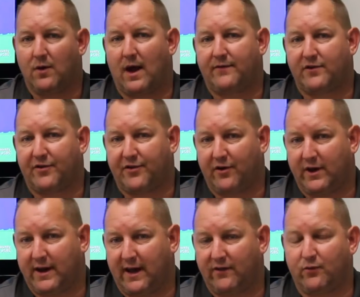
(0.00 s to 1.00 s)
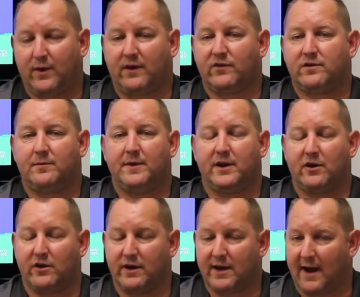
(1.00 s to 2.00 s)
after 30 days, we can submit
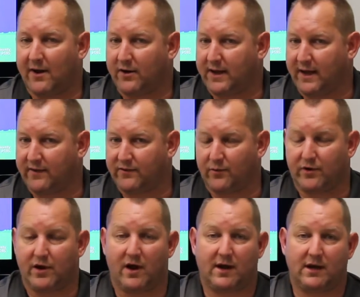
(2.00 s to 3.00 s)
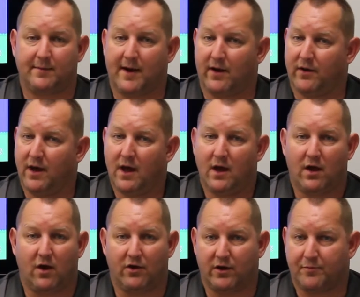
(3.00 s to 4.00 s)
your entire case. We're talking about
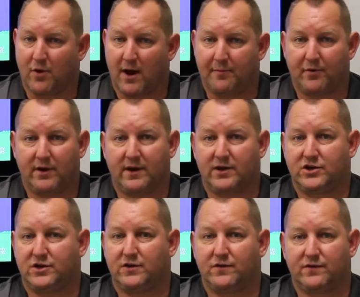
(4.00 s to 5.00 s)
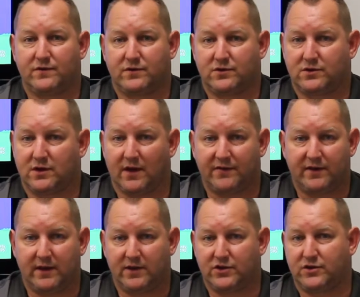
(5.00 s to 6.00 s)
all your property issues,
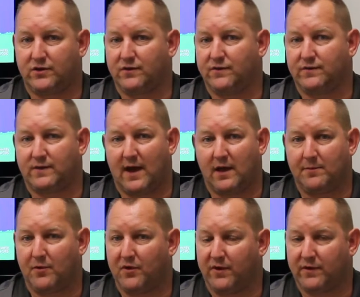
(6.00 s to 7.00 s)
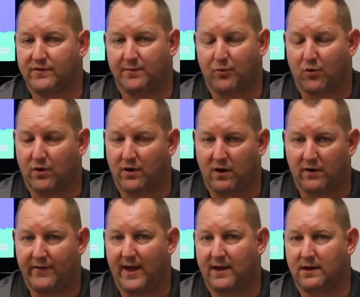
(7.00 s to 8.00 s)
custody issues, alimony, support,
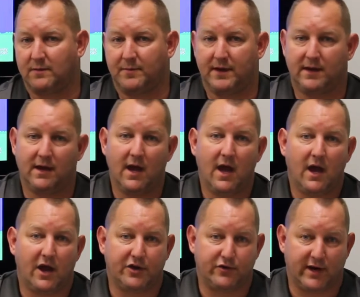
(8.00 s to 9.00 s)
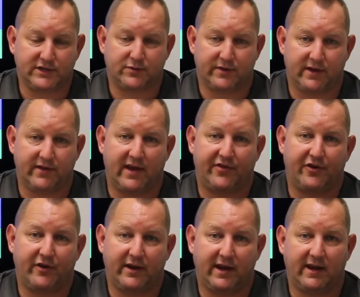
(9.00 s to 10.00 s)
all that can be addressed within that
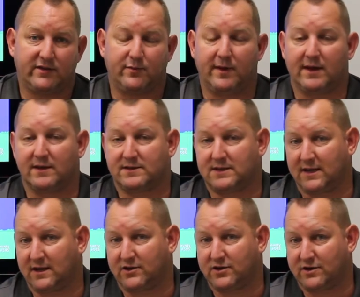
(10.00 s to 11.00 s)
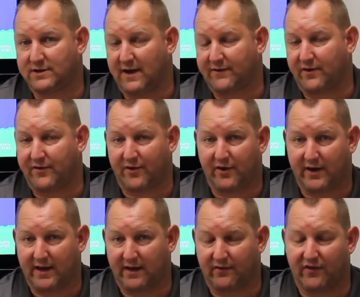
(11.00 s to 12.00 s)
30 days. We can get signatures after 30
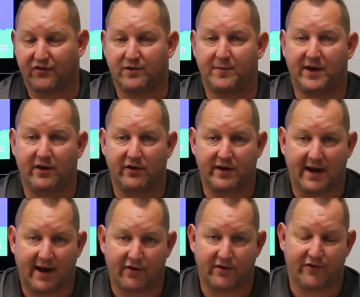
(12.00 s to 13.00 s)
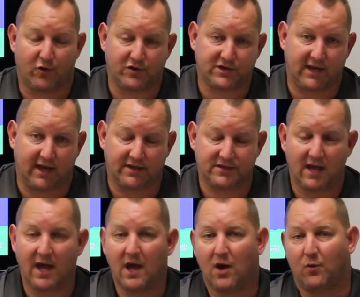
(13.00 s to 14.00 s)
days and submit your entire divorce case.
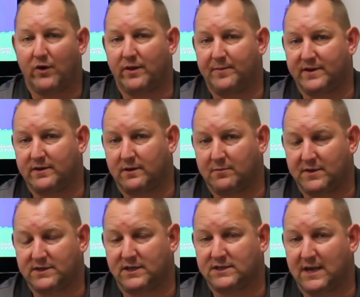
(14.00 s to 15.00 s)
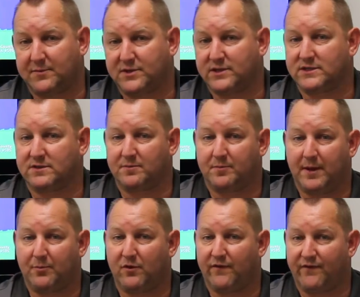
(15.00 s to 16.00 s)
One of the big misconceptions
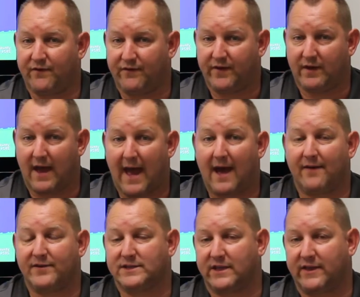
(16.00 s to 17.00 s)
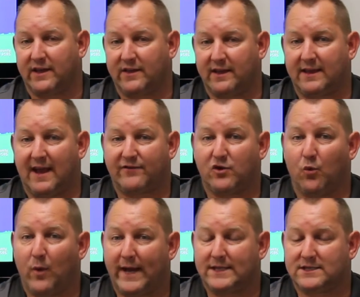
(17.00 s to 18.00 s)
people have is that they think they have to
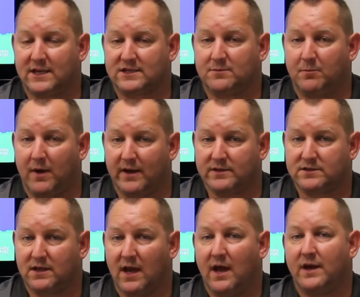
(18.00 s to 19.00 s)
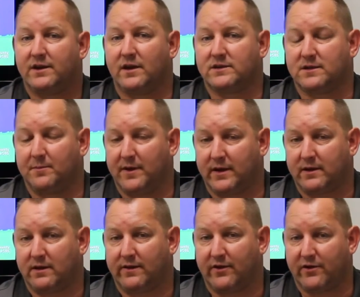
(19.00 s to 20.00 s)
wait six months to
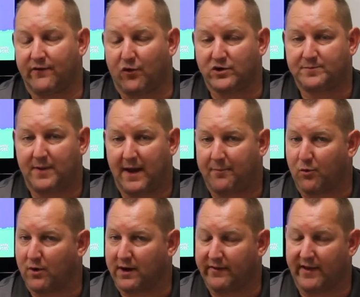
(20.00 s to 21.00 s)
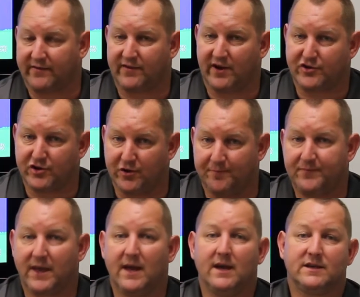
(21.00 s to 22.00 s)
submit their divorce paperwork, and that's not true.
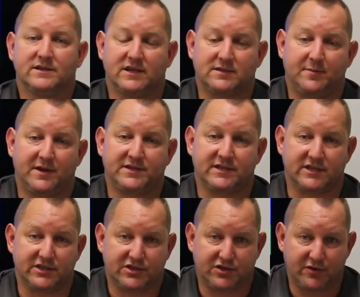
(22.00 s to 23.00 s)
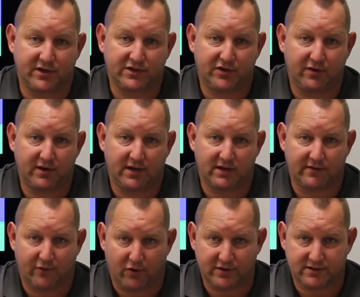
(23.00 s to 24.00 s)
Six months is the soonest you can get
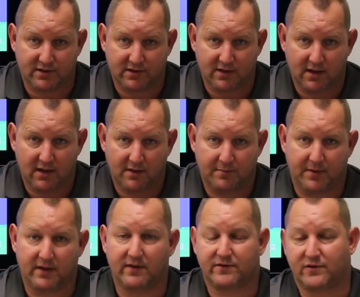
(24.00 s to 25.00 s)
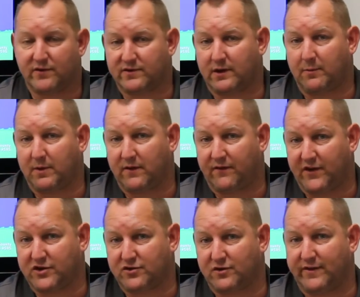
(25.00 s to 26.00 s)
divorced, meaning the soonest it can be
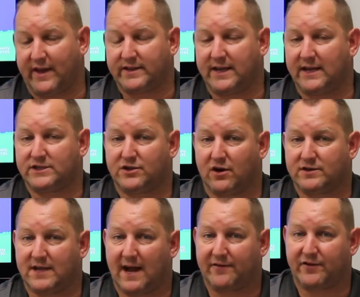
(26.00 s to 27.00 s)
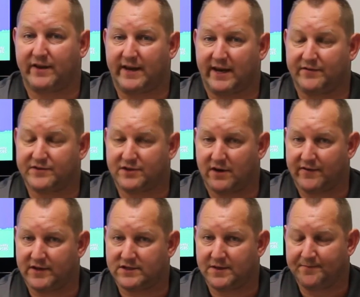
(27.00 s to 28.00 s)
official, and that date starts after the date of
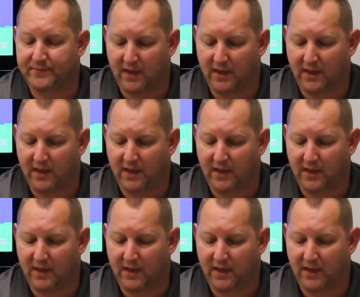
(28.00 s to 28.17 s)
service.